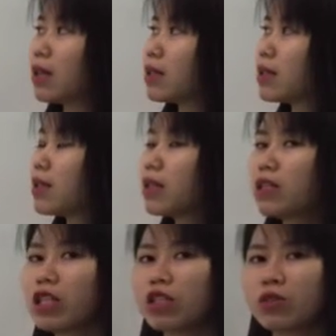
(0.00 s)
The
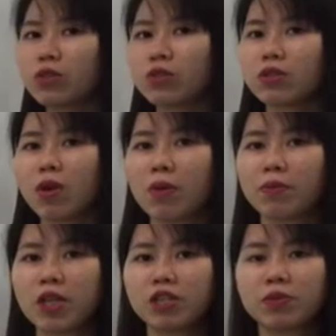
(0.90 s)
second issues of
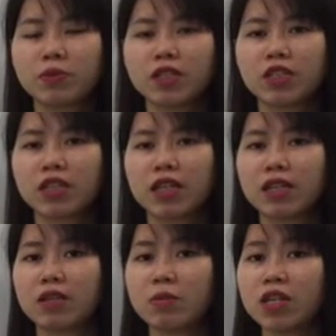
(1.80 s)
management
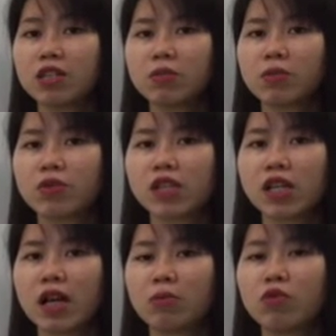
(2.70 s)
is the major
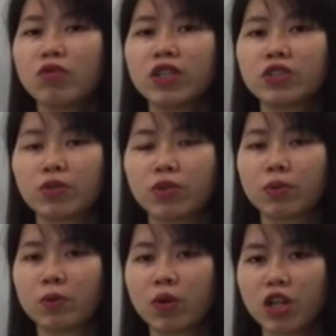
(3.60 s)
projects are moving to the
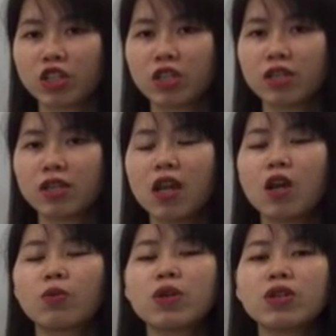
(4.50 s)
productions.
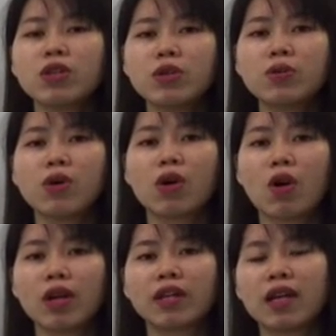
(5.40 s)
We use
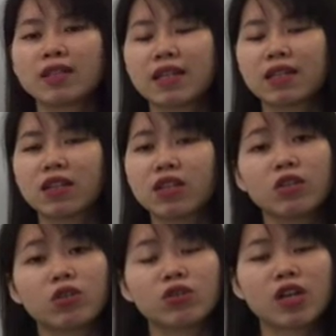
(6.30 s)
oil and gas sector in
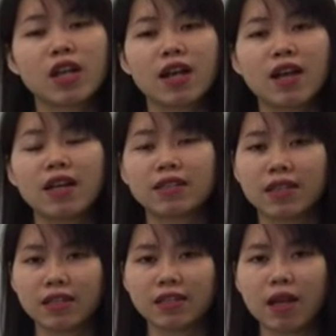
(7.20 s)
Australia as
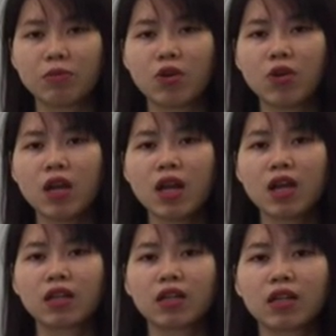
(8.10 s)
an example.
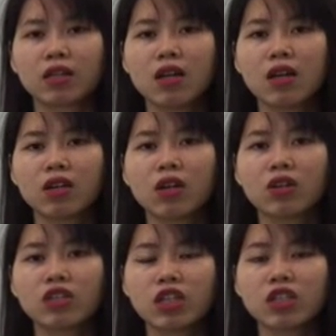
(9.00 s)
The
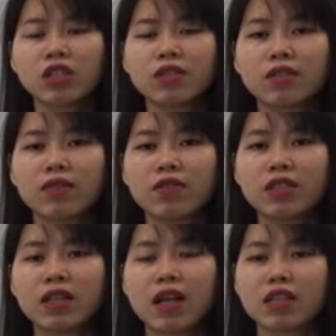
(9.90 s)
construction
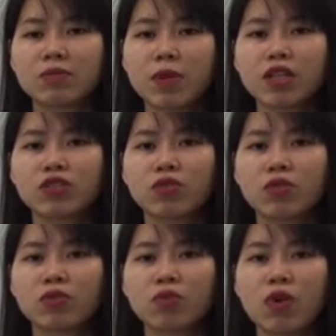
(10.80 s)
service are expected to
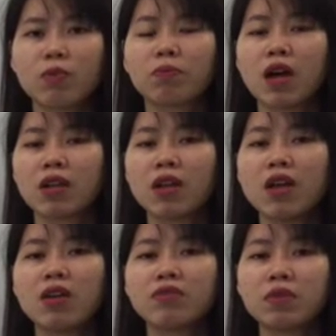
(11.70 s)
drop by
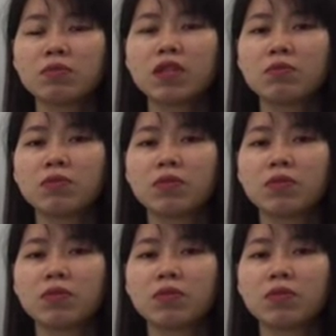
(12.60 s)
50%